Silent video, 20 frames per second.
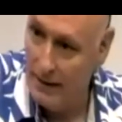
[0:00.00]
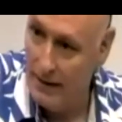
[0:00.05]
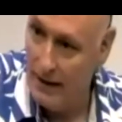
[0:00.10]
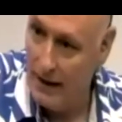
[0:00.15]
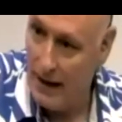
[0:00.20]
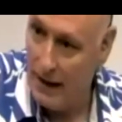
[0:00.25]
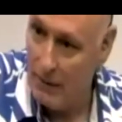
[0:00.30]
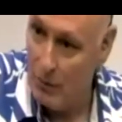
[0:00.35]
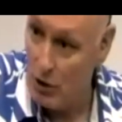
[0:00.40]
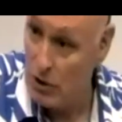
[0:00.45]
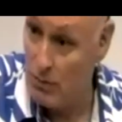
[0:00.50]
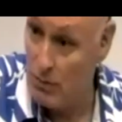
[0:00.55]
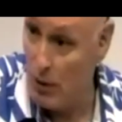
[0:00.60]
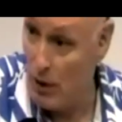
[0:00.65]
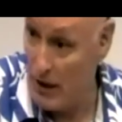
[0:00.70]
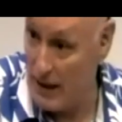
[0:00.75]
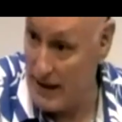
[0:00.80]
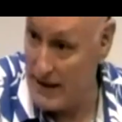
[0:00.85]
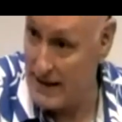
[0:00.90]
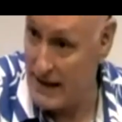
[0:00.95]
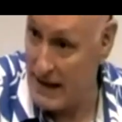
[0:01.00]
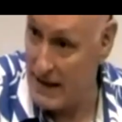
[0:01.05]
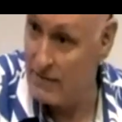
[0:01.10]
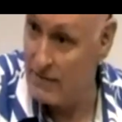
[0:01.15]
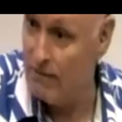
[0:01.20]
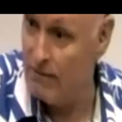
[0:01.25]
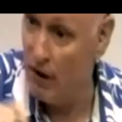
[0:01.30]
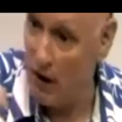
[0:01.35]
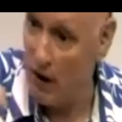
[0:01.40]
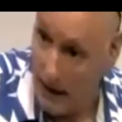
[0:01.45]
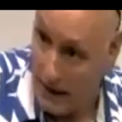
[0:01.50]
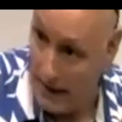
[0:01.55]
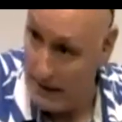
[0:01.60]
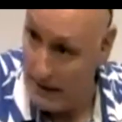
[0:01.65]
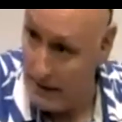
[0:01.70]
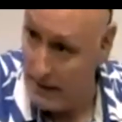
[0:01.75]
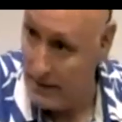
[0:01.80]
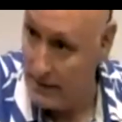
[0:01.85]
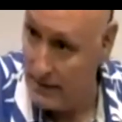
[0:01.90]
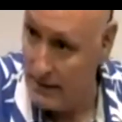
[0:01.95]
and much more, in a sense,
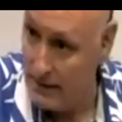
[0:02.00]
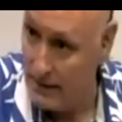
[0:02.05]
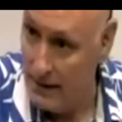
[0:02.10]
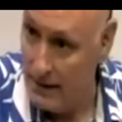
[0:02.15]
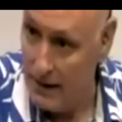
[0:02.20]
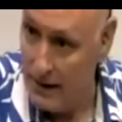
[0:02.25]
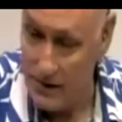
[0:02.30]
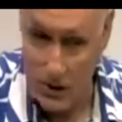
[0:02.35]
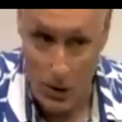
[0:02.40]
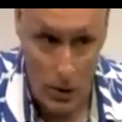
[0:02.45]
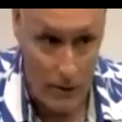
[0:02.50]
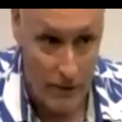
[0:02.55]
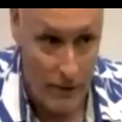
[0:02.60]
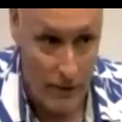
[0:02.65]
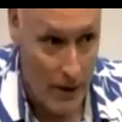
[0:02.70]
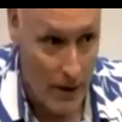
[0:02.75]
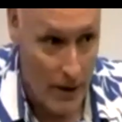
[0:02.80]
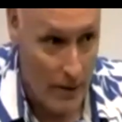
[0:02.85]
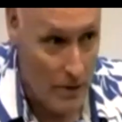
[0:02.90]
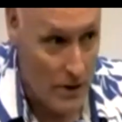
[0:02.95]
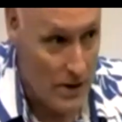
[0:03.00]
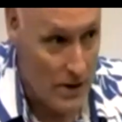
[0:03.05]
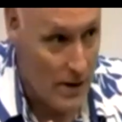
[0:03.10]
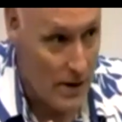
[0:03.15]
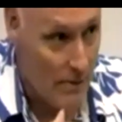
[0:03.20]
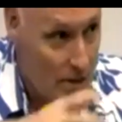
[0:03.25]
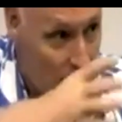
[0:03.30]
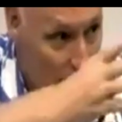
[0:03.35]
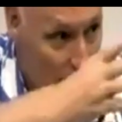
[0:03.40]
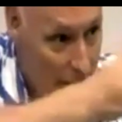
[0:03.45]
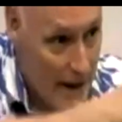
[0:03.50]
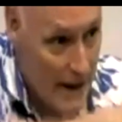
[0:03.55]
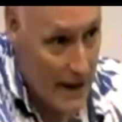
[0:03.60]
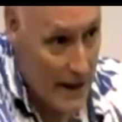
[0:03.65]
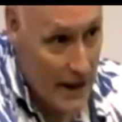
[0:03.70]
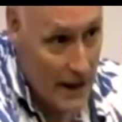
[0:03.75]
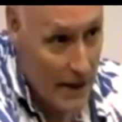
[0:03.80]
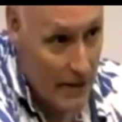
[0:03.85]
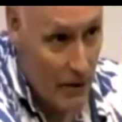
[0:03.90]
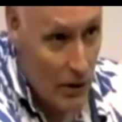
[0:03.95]
violent. It was a mistaken
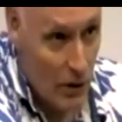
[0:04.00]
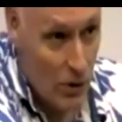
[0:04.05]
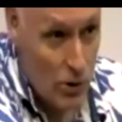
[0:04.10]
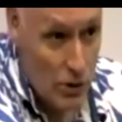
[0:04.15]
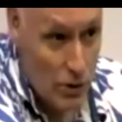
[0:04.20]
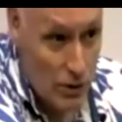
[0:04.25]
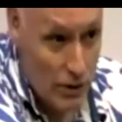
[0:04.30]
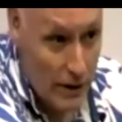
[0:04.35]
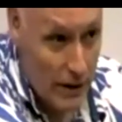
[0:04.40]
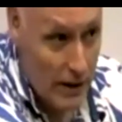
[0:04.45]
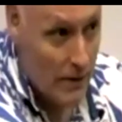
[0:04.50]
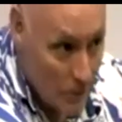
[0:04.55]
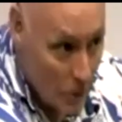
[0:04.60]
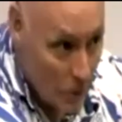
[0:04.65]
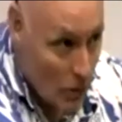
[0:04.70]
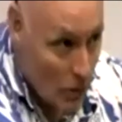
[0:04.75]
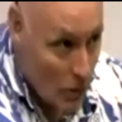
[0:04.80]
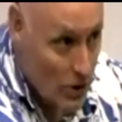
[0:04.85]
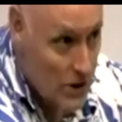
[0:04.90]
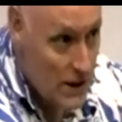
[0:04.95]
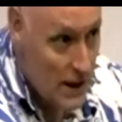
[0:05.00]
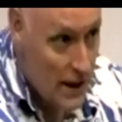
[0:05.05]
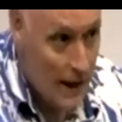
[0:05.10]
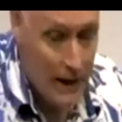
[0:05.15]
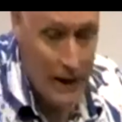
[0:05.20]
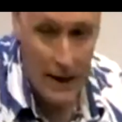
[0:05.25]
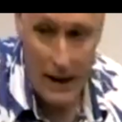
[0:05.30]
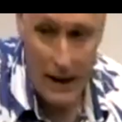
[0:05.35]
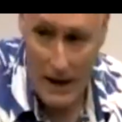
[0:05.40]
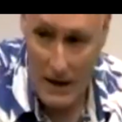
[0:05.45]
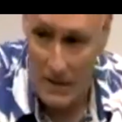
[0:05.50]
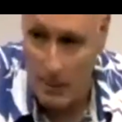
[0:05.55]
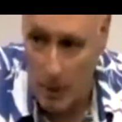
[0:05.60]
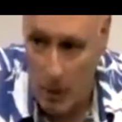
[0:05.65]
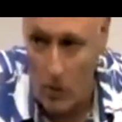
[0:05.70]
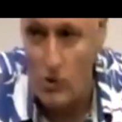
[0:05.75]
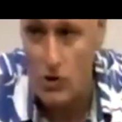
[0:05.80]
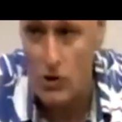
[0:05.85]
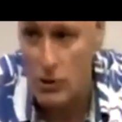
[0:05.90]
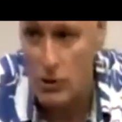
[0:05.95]
evolutionary understanding as
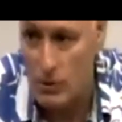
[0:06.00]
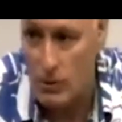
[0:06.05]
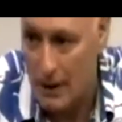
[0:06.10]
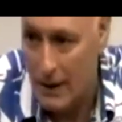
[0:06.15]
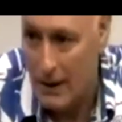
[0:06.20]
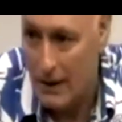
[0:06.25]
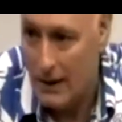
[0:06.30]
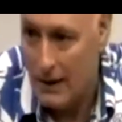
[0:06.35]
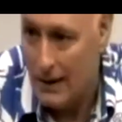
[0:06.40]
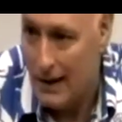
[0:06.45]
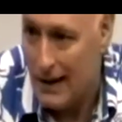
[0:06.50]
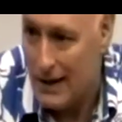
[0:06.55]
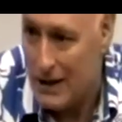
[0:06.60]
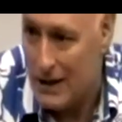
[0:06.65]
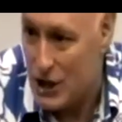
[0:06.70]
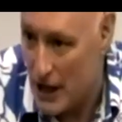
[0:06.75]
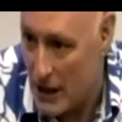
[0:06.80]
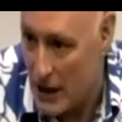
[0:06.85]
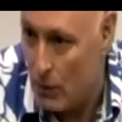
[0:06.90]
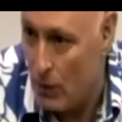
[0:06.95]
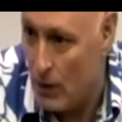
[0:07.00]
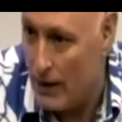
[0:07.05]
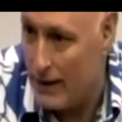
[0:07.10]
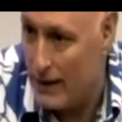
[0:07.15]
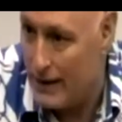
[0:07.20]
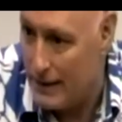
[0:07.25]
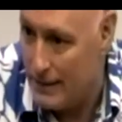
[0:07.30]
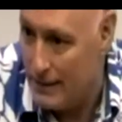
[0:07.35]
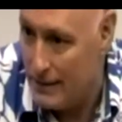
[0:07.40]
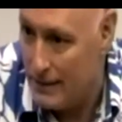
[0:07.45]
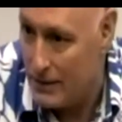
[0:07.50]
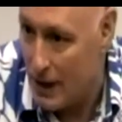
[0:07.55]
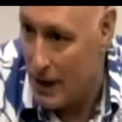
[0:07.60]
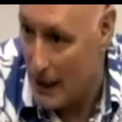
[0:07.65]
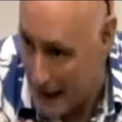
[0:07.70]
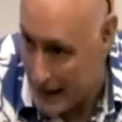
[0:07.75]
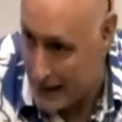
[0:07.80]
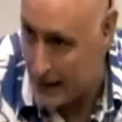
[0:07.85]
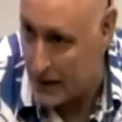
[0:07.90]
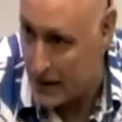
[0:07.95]
opposed to a genuine
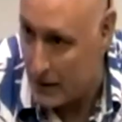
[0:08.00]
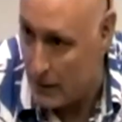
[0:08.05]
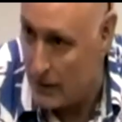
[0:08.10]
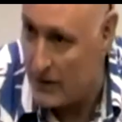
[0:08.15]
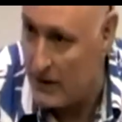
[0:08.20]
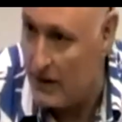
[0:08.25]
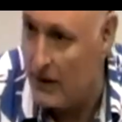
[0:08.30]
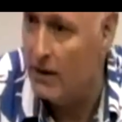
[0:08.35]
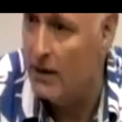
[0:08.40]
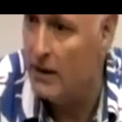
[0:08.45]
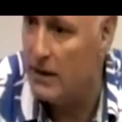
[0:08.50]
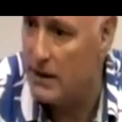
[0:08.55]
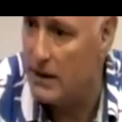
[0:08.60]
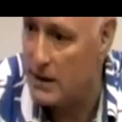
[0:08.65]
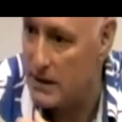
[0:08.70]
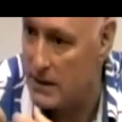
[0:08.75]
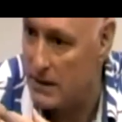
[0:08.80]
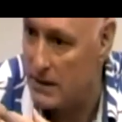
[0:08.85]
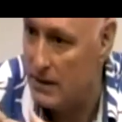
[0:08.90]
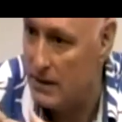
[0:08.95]
dialectical materialist